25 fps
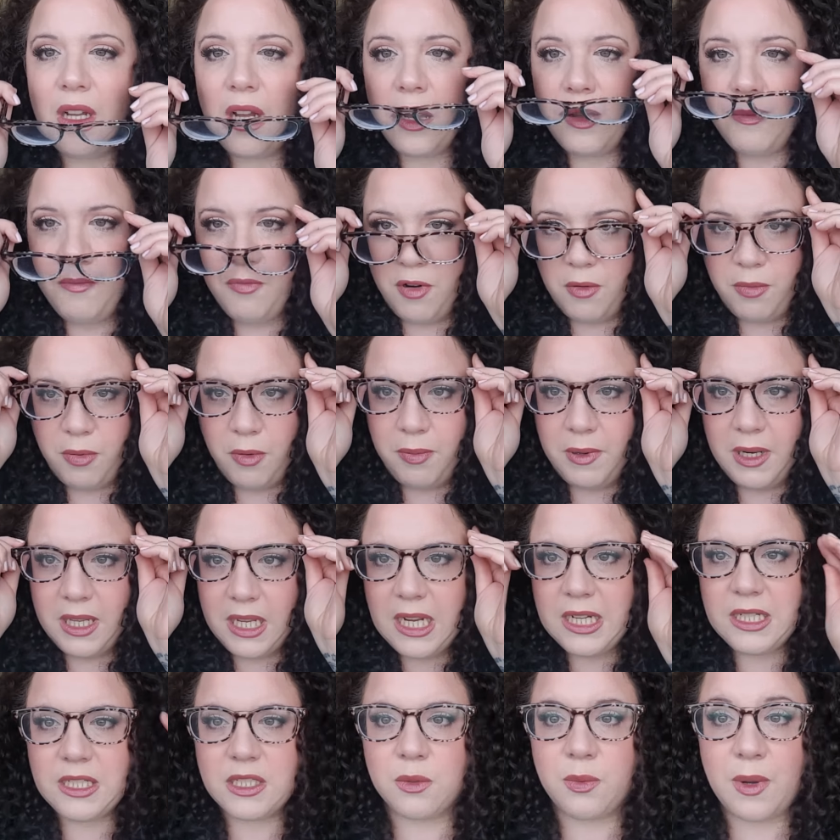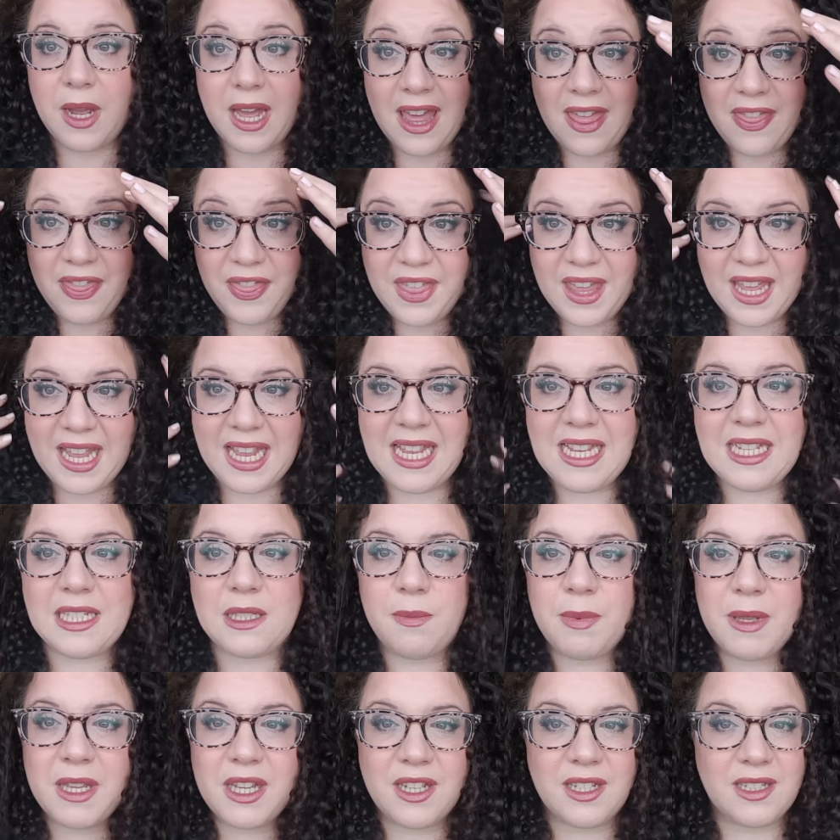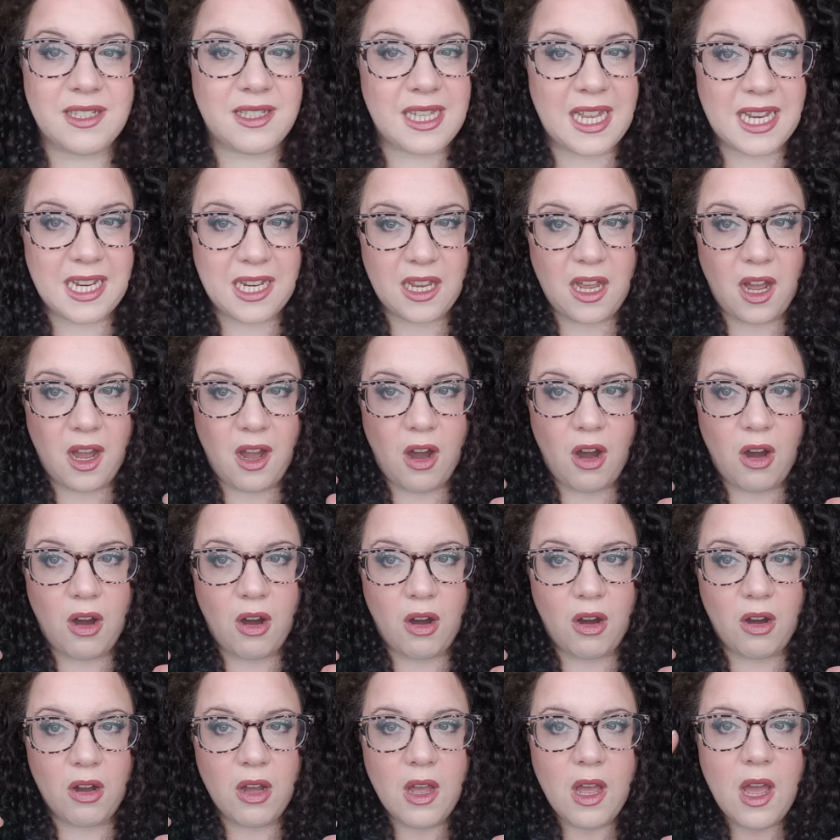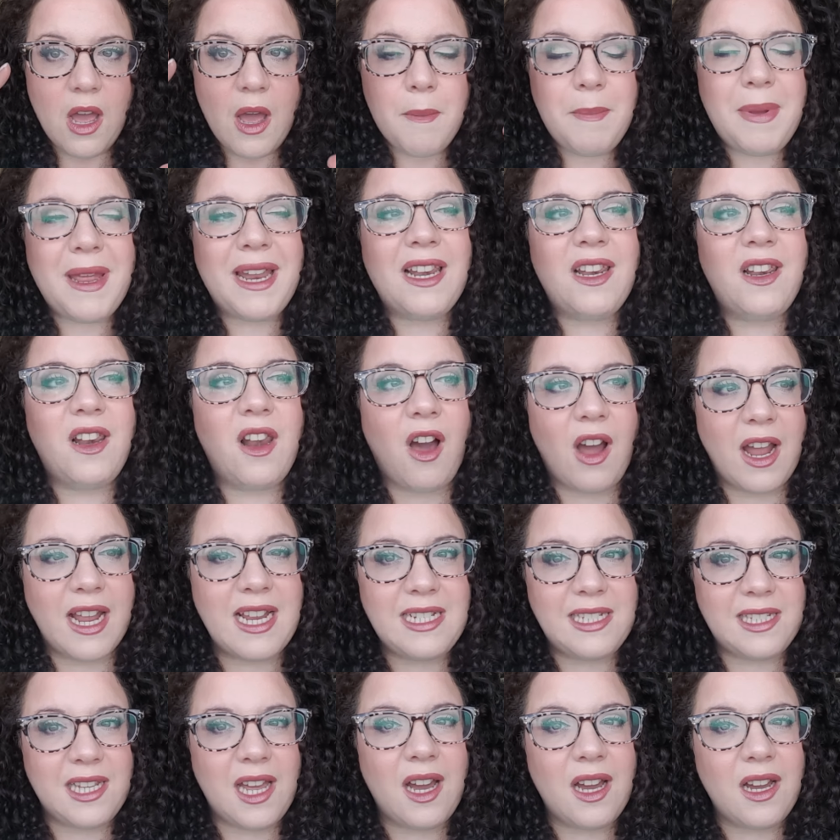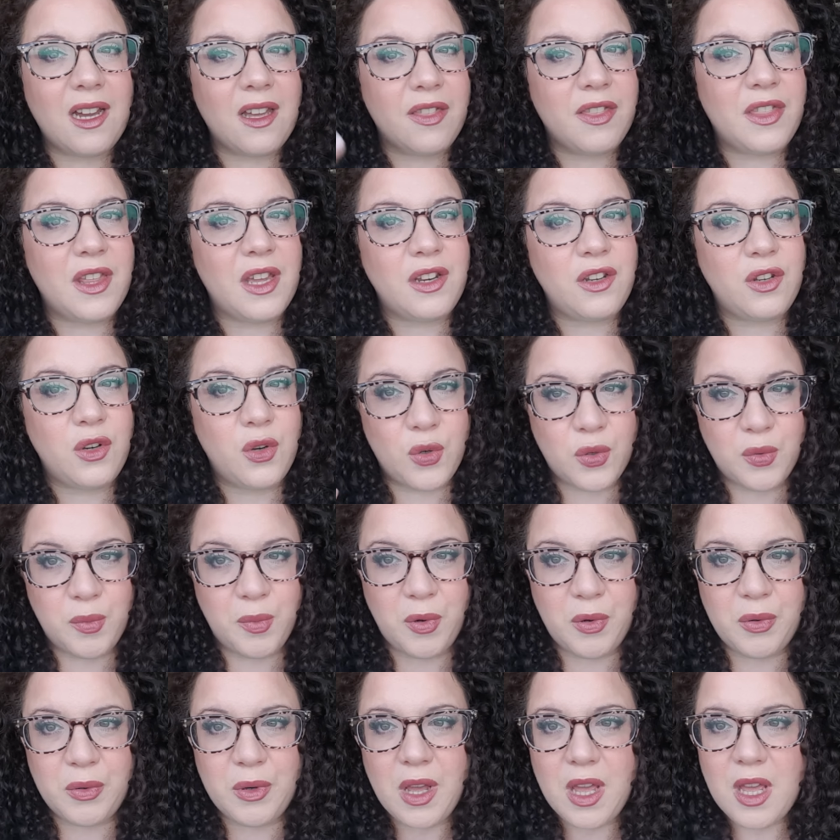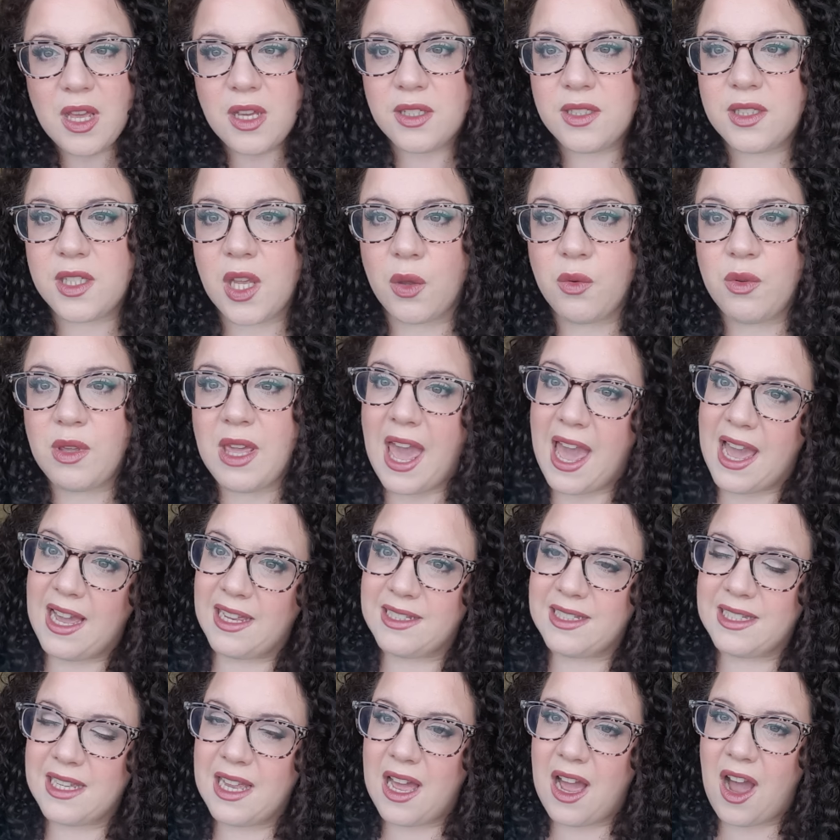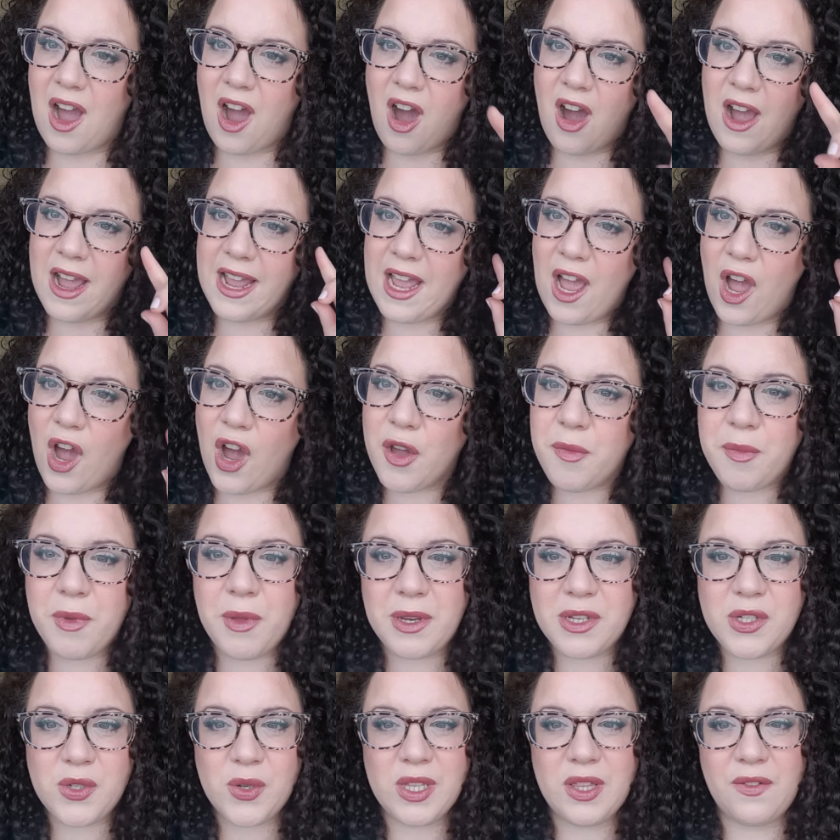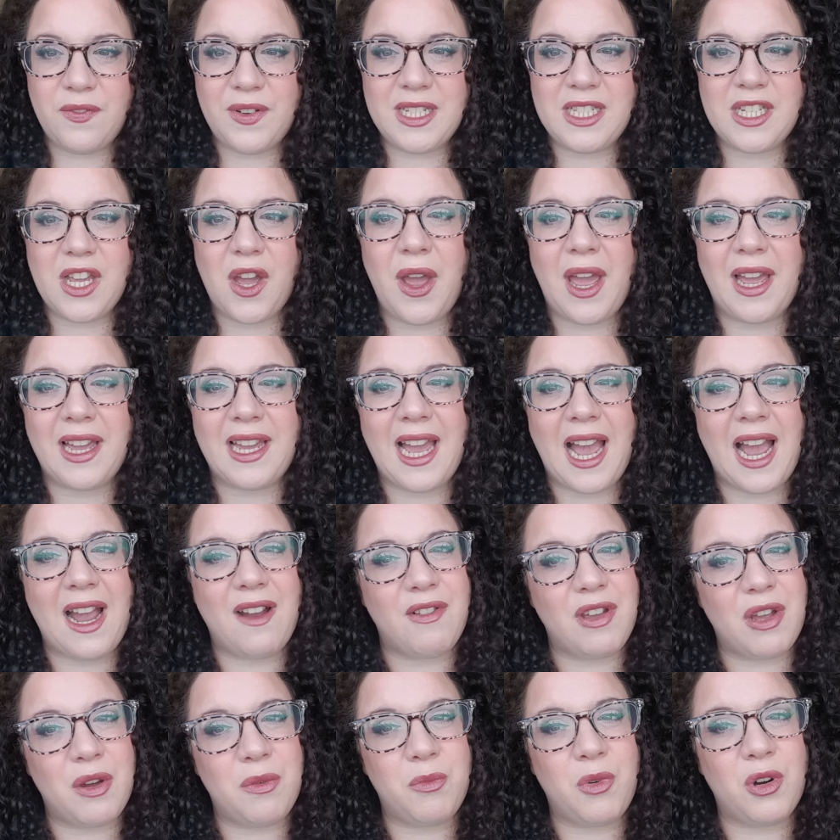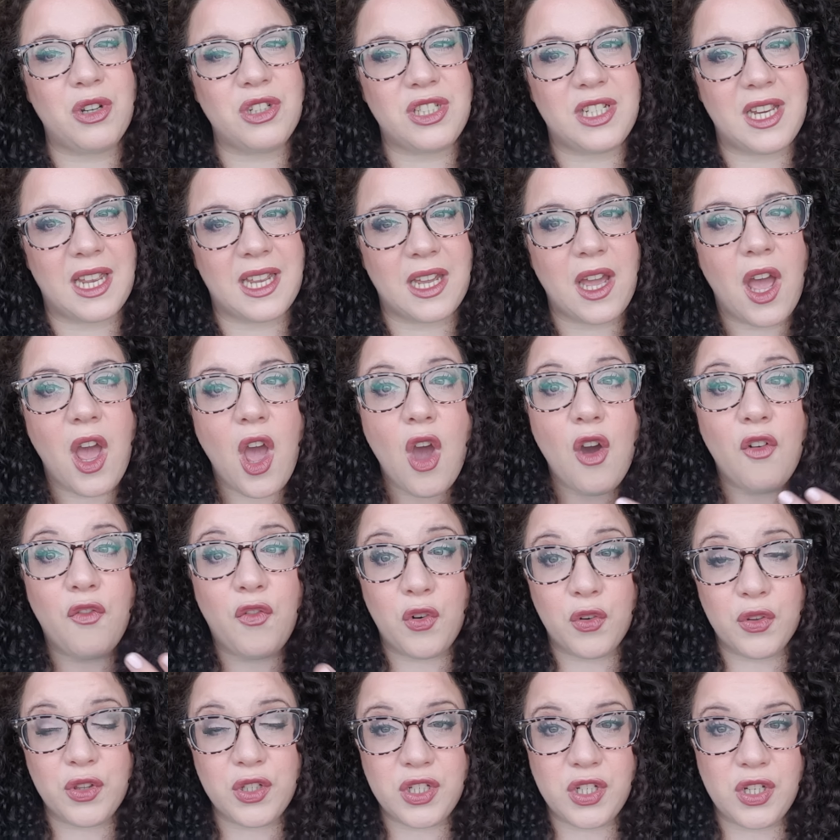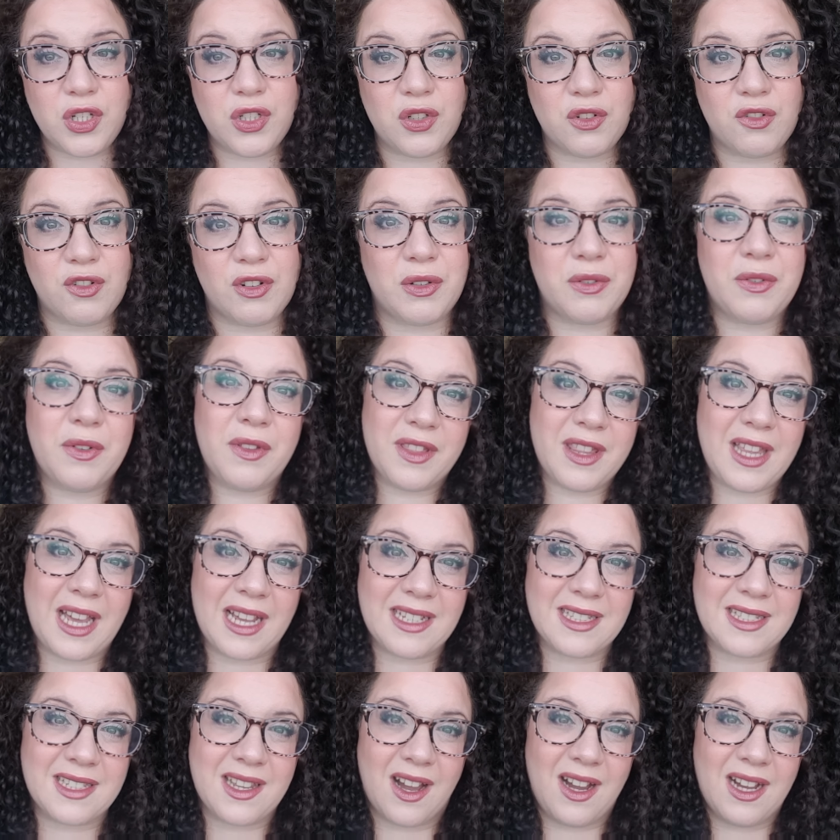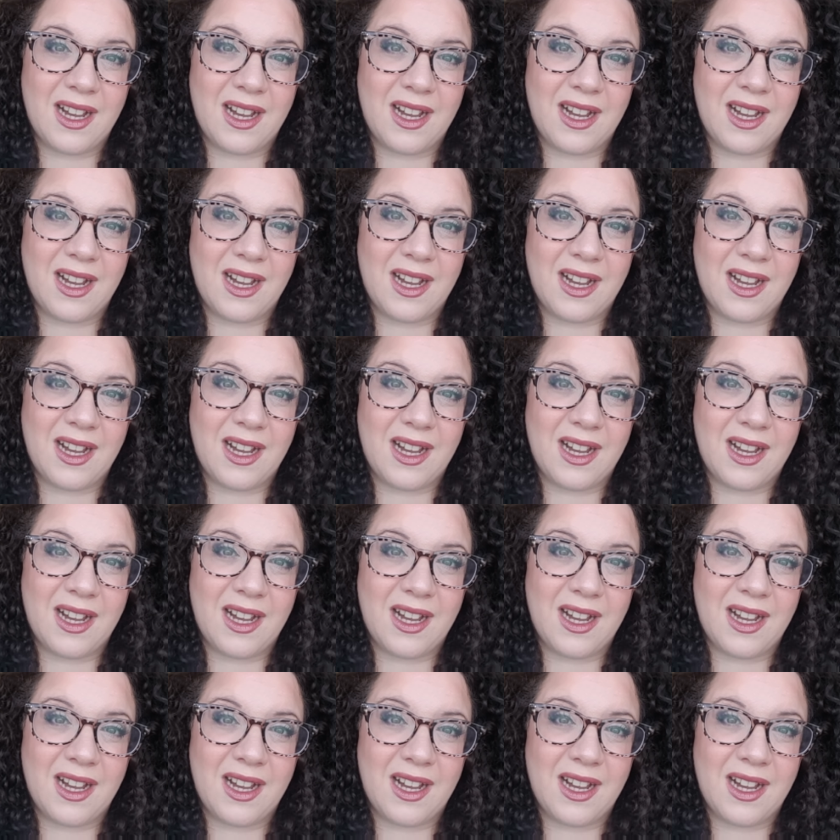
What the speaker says: I'm probably going to wear these because they are a bit lighter than normal. So yes, I hope you enjoy the video and carry on watching for the tutorial. Thanks,